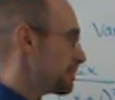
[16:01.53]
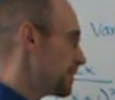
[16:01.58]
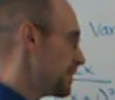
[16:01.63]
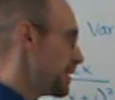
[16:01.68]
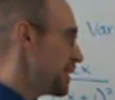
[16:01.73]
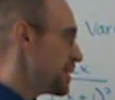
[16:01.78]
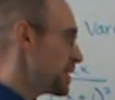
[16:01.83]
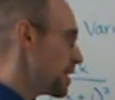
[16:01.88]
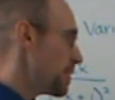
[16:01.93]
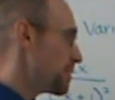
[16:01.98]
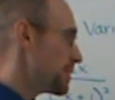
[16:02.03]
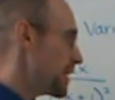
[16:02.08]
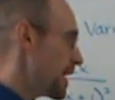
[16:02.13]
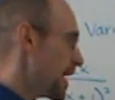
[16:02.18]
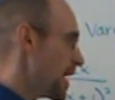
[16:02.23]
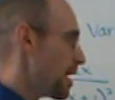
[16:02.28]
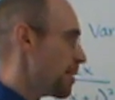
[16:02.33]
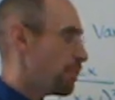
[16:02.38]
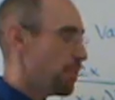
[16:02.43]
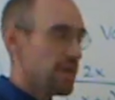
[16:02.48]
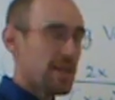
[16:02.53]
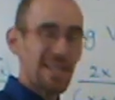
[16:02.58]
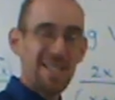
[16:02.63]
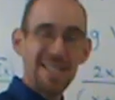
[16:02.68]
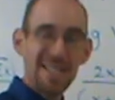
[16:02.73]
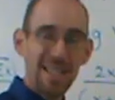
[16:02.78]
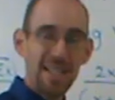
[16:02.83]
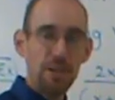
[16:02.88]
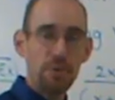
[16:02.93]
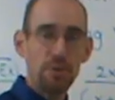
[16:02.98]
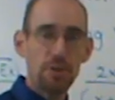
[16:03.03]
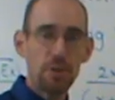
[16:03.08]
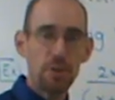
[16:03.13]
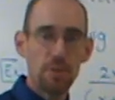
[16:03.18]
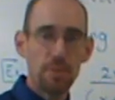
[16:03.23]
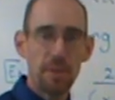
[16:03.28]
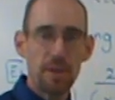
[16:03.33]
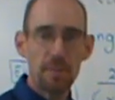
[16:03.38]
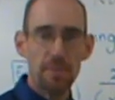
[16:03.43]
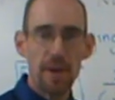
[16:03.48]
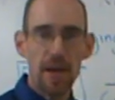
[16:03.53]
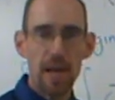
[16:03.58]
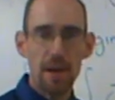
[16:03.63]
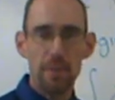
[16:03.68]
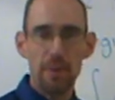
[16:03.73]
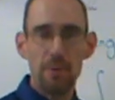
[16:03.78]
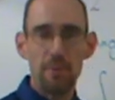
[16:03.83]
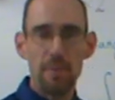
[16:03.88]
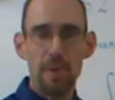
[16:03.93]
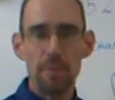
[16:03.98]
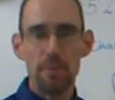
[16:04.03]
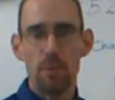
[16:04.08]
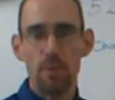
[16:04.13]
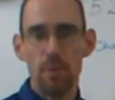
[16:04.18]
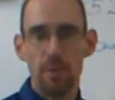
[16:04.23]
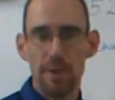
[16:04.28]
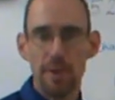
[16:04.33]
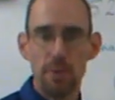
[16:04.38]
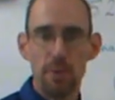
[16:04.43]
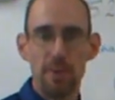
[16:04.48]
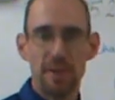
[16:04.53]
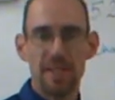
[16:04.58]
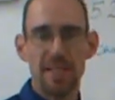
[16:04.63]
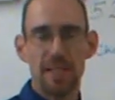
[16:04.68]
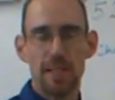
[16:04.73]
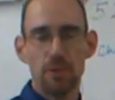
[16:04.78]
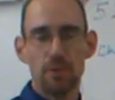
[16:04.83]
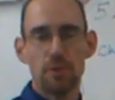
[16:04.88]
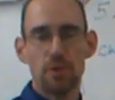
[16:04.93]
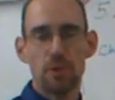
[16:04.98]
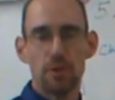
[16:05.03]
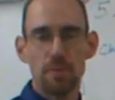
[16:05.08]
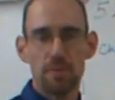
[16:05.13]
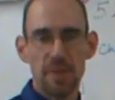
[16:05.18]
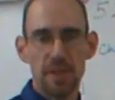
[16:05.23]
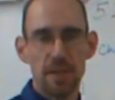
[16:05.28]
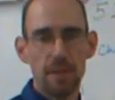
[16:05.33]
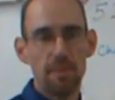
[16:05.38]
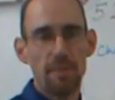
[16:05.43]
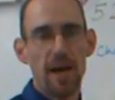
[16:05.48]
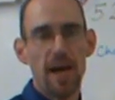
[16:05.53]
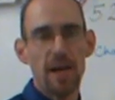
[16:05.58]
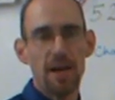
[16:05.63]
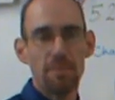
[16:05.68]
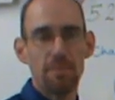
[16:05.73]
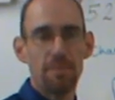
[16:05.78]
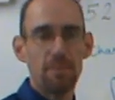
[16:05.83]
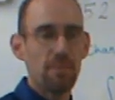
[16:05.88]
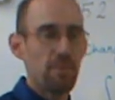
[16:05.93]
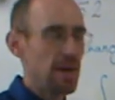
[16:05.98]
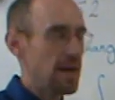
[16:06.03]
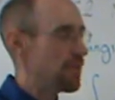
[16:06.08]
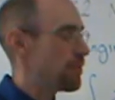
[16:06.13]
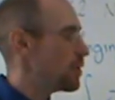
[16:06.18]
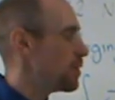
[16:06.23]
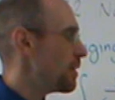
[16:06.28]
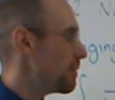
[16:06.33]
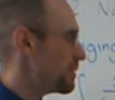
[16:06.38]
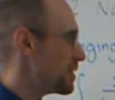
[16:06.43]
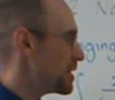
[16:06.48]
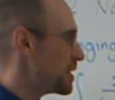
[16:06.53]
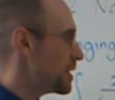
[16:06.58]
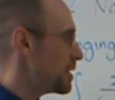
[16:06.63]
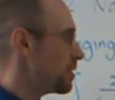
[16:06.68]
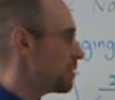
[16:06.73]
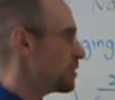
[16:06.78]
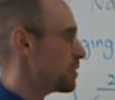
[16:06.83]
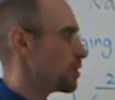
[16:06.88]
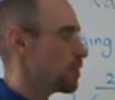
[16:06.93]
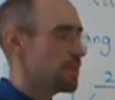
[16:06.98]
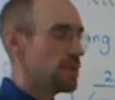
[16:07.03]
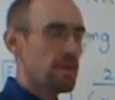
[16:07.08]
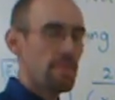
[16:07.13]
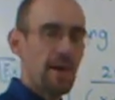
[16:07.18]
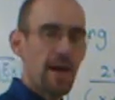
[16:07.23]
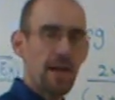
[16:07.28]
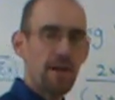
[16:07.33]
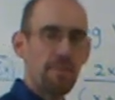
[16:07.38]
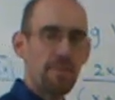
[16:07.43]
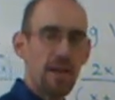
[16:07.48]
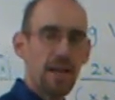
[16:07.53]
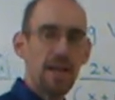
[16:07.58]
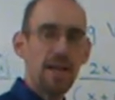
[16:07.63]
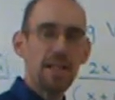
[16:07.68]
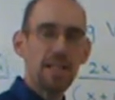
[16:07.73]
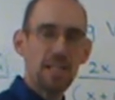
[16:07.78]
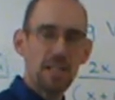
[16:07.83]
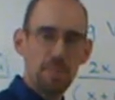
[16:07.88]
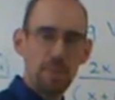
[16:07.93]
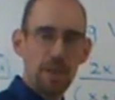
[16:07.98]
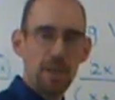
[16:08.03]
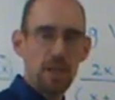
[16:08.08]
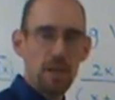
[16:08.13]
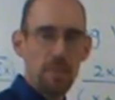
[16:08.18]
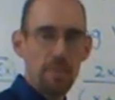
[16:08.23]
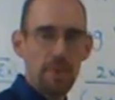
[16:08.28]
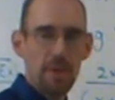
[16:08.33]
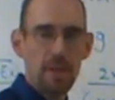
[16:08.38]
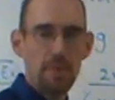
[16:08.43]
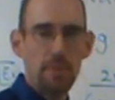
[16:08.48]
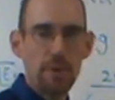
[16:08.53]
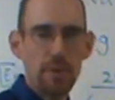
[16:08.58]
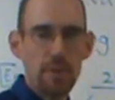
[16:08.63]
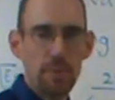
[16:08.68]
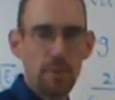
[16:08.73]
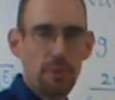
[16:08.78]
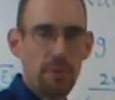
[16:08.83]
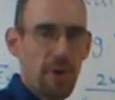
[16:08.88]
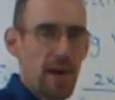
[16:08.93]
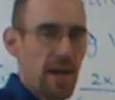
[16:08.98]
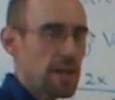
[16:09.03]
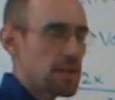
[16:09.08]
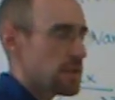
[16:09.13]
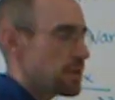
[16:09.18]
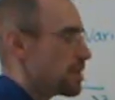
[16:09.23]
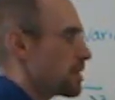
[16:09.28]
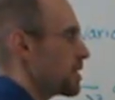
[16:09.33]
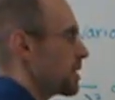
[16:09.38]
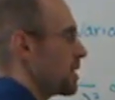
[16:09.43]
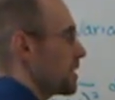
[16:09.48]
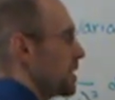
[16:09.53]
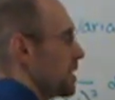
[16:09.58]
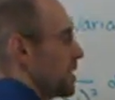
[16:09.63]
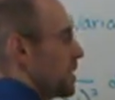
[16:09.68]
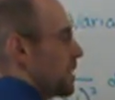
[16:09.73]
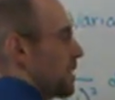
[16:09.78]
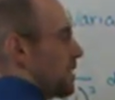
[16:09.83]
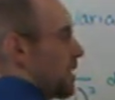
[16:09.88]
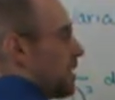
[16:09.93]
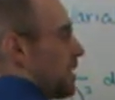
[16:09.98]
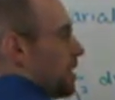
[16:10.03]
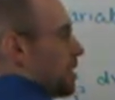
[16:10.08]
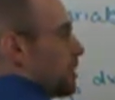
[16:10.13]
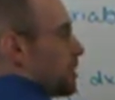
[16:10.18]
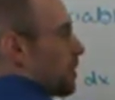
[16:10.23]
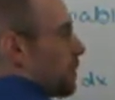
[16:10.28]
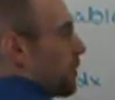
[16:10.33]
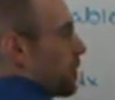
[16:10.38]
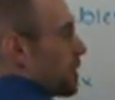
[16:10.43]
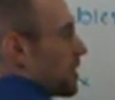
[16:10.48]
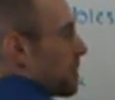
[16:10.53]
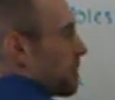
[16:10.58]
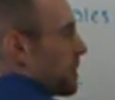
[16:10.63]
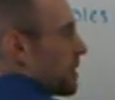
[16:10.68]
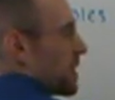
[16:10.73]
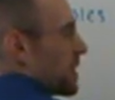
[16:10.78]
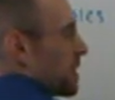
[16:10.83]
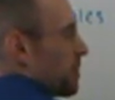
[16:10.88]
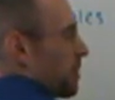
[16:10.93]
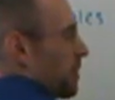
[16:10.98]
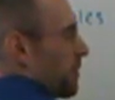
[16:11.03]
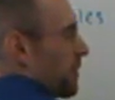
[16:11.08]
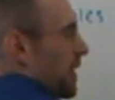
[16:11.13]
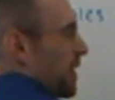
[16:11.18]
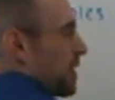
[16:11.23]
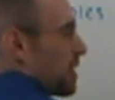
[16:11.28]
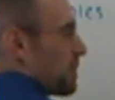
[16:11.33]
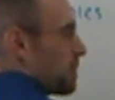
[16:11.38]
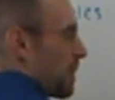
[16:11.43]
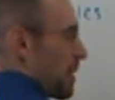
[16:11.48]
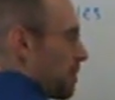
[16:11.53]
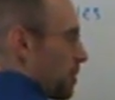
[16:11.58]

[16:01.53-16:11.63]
this up top with a single term in the bottom. And remember what we do with single terms in the bottom. Whenever you have a single term in the bottom, split it up into multiple fractions. So first I'm going to simplify this by